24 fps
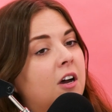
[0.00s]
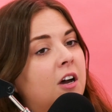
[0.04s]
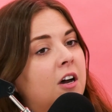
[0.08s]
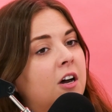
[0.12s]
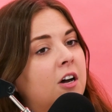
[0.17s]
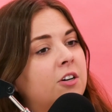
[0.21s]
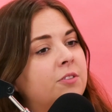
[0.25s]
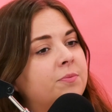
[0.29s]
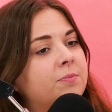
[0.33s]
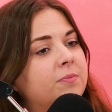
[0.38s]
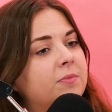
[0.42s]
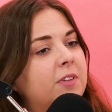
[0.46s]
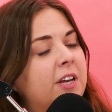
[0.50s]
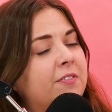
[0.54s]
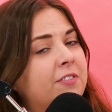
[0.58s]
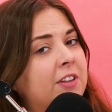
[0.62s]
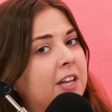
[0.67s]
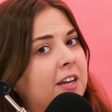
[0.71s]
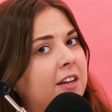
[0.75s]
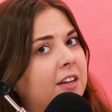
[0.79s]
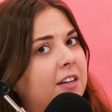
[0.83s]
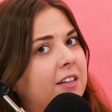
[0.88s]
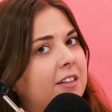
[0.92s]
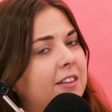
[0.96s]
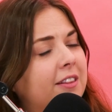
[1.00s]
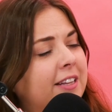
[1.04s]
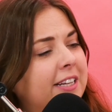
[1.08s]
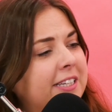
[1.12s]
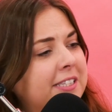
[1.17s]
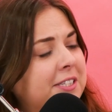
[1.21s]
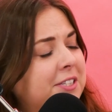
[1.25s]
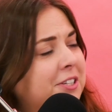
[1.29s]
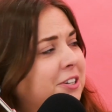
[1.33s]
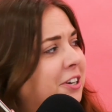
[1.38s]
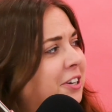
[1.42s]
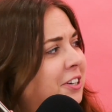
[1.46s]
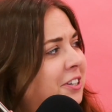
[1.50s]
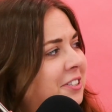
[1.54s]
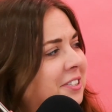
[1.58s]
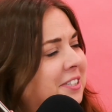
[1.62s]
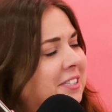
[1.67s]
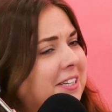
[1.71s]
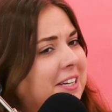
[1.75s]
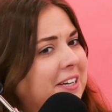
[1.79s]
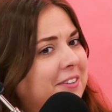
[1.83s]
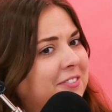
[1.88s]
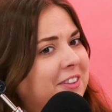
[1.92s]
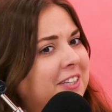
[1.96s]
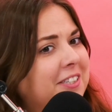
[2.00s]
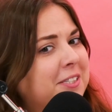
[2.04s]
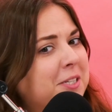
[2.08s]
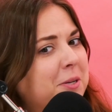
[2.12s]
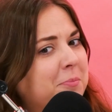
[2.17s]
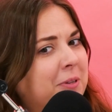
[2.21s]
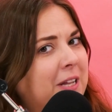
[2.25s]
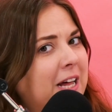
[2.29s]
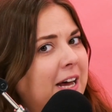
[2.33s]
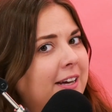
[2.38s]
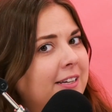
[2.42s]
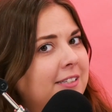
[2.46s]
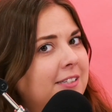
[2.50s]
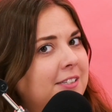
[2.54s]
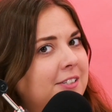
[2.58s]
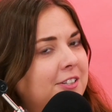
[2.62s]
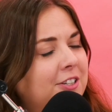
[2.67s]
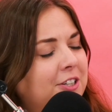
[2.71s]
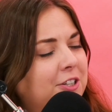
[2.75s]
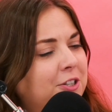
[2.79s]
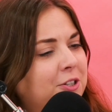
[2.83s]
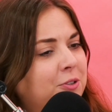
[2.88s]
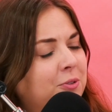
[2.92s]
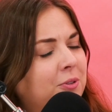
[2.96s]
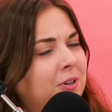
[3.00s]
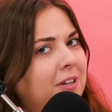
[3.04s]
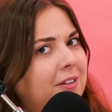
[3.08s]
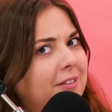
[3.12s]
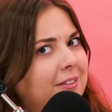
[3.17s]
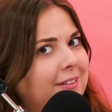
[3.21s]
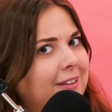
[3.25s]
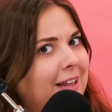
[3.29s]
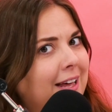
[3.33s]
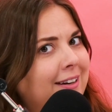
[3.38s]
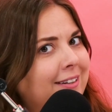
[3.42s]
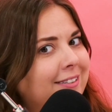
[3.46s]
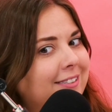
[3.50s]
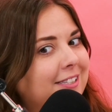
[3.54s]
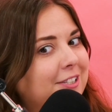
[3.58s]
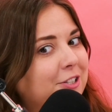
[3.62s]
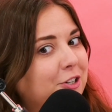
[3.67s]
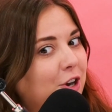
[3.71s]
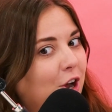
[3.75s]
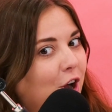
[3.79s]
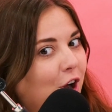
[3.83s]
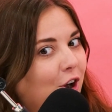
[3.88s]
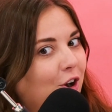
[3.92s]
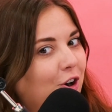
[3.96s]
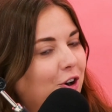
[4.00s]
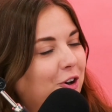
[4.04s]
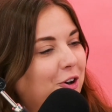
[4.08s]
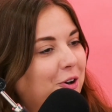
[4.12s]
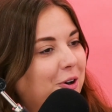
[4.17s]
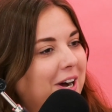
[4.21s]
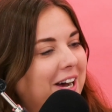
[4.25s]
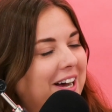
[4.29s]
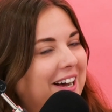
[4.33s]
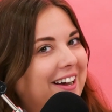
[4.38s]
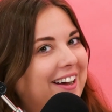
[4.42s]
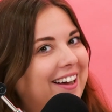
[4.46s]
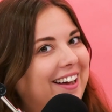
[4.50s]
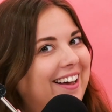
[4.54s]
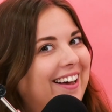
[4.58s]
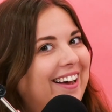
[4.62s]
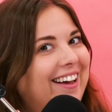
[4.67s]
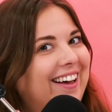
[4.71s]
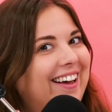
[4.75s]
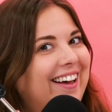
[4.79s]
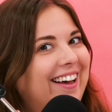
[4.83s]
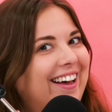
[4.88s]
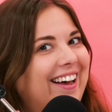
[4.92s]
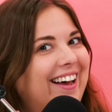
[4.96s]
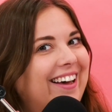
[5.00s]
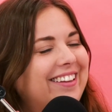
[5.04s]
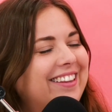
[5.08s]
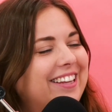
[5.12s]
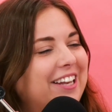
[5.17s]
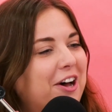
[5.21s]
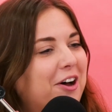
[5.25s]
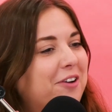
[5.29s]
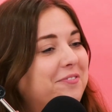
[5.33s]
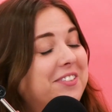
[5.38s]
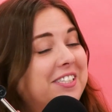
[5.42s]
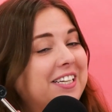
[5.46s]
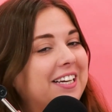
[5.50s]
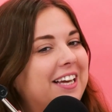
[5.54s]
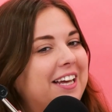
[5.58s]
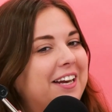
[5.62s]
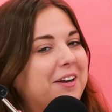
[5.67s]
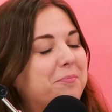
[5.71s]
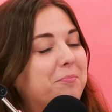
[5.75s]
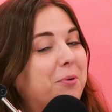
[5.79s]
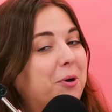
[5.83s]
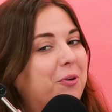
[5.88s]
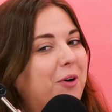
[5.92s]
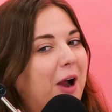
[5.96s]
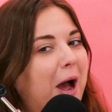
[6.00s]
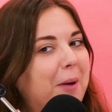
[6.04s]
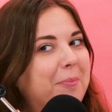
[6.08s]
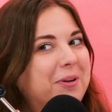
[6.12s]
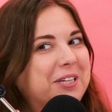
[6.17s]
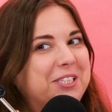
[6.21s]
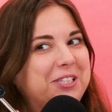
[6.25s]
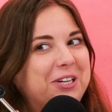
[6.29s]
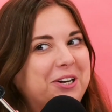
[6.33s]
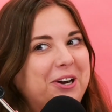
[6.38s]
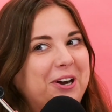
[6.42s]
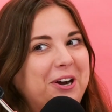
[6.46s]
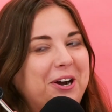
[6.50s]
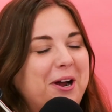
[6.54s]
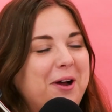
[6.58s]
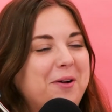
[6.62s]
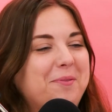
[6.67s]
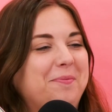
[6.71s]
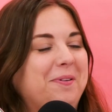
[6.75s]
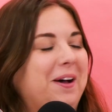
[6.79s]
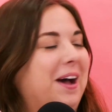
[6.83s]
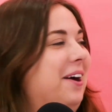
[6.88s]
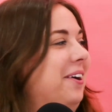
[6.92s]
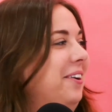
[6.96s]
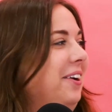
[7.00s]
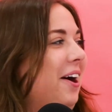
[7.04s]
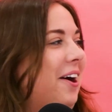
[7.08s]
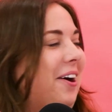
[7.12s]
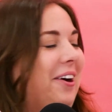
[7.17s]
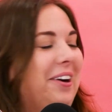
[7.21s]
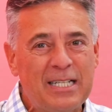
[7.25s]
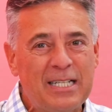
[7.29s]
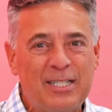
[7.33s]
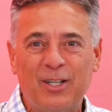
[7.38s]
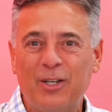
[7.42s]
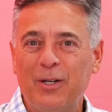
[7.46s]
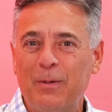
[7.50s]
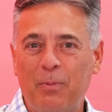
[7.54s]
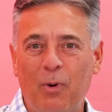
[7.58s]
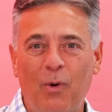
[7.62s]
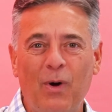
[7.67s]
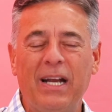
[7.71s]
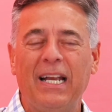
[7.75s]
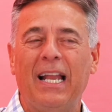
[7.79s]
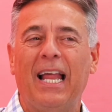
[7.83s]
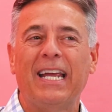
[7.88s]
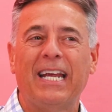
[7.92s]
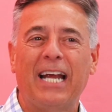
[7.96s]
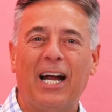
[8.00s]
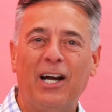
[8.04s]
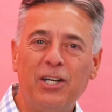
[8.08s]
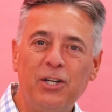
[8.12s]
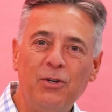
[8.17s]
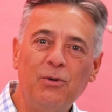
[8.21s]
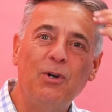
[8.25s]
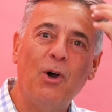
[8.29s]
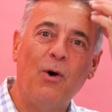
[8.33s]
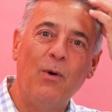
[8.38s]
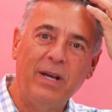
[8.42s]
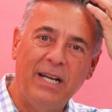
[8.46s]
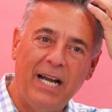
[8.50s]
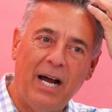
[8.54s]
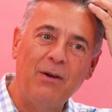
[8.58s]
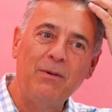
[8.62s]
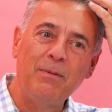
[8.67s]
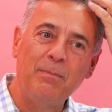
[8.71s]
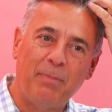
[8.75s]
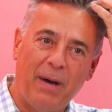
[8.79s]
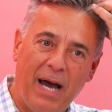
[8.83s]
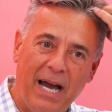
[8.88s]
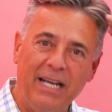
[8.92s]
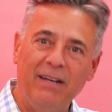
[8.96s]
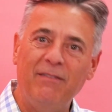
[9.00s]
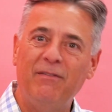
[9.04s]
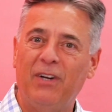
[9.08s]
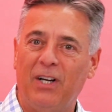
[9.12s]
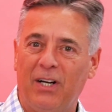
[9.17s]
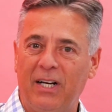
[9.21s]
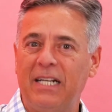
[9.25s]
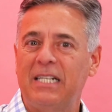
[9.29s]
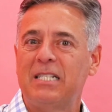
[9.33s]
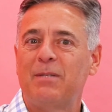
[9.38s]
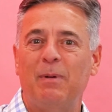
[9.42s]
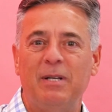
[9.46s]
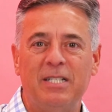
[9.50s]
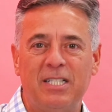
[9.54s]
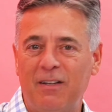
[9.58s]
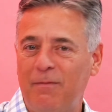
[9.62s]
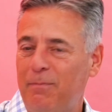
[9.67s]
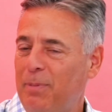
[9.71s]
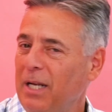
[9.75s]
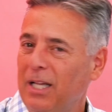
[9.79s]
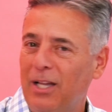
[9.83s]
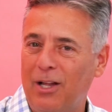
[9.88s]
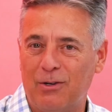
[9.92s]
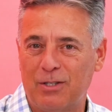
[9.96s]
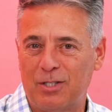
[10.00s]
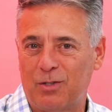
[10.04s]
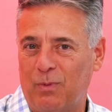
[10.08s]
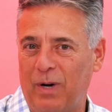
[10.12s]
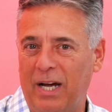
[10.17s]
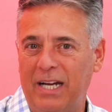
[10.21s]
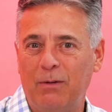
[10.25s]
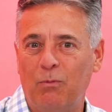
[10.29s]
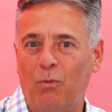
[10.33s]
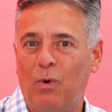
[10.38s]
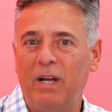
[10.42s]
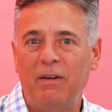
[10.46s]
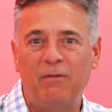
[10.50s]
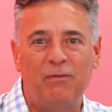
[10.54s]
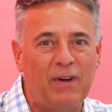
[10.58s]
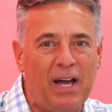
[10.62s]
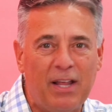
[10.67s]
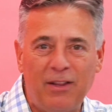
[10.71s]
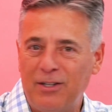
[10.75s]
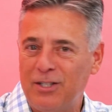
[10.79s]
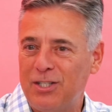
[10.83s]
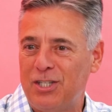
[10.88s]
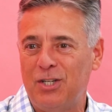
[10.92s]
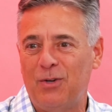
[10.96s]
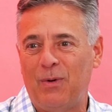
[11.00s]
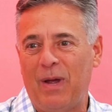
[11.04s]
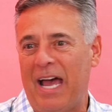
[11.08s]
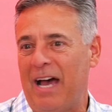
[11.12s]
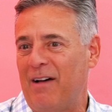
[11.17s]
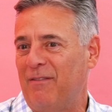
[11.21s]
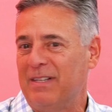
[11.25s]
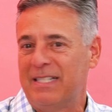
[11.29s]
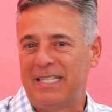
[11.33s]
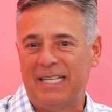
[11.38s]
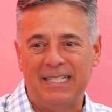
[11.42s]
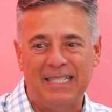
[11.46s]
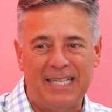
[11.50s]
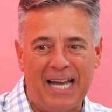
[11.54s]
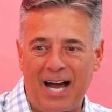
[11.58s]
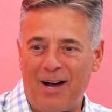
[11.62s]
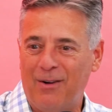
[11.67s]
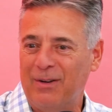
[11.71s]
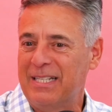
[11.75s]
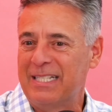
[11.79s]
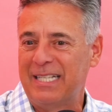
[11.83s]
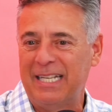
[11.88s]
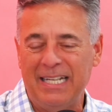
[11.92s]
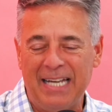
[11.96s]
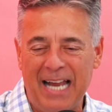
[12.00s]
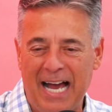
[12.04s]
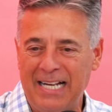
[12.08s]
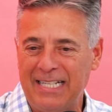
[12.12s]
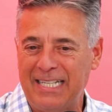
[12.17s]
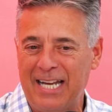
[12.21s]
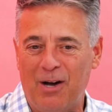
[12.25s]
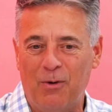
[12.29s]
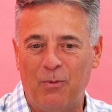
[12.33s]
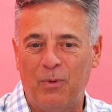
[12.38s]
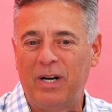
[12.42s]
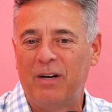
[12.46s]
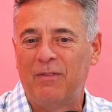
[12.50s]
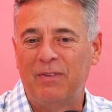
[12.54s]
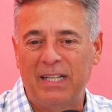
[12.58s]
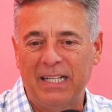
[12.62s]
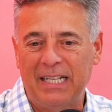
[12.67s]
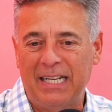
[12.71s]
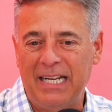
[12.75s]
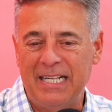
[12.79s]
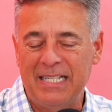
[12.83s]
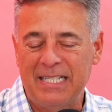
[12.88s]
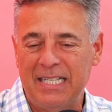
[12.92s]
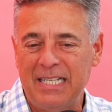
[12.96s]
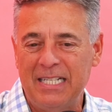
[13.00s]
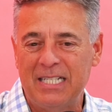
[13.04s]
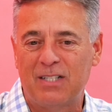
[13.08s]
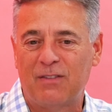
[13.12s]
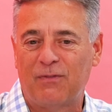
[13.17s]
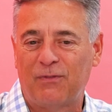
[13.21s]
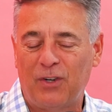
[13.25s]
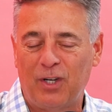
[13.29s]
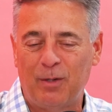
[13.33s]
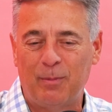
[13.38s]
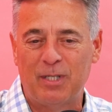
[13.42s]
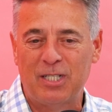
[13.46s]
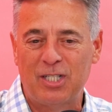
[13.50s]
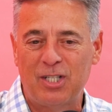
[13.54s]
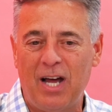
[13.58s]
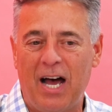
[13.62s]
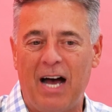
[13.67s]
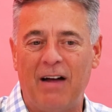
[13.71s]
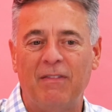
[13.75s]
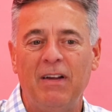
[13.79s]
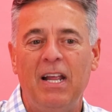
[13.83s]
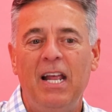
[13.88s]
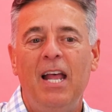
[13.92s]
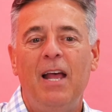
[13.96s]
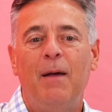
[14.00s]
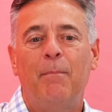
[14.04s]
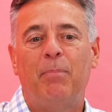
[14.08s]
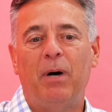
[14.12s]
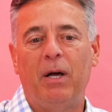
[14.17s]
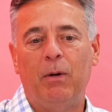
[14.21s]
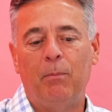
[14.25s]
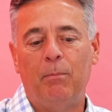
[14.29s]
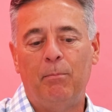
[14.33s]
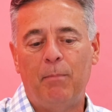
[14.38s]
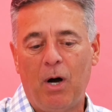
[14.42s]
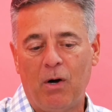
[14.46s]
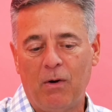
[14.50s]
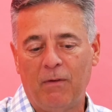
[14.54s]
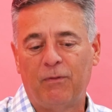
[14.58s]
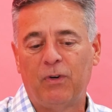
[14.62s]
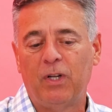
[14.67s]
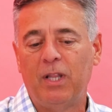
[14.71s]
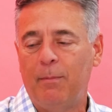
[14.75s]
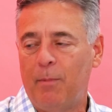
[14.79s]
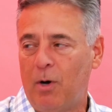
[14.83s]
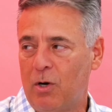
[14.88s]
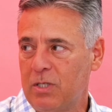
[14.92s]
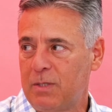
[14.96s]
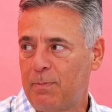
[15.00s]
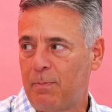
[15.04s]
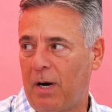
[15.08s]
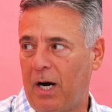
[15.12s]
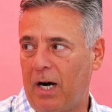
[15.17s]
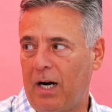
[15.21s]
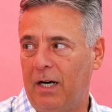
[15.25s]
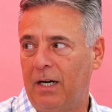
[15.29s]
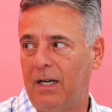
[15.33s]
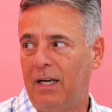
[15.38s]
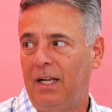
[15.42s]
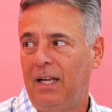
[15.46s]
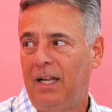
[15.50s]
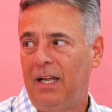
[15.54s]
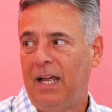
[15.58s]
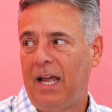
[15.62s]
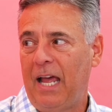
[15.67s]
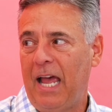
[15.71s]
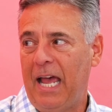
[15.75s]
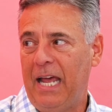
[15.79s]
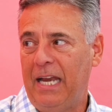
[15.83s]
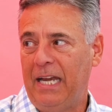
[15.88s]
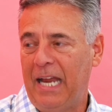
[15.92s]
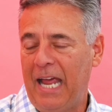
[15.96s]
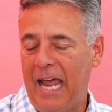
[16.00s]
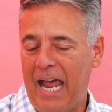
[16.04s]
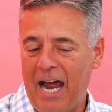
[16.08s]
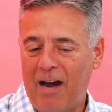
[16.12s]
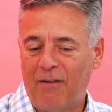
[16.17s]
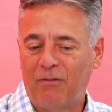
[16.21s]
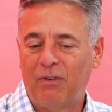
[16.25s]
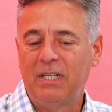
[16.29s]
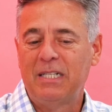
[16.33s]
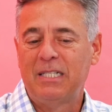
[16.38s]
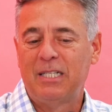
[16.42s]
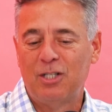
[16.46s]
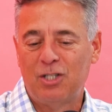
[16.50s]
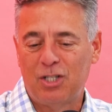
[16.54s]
So people who live in luxury. Listeners, if this applies to you, let us know. I'd love to get a barometer about listeners. Well, that's a good point. Like, are you going out and buying very expensive pillows, right? What feather do you have? Is it down? Is it not down? Whatever the case is, firm or soft. But for the most part, and every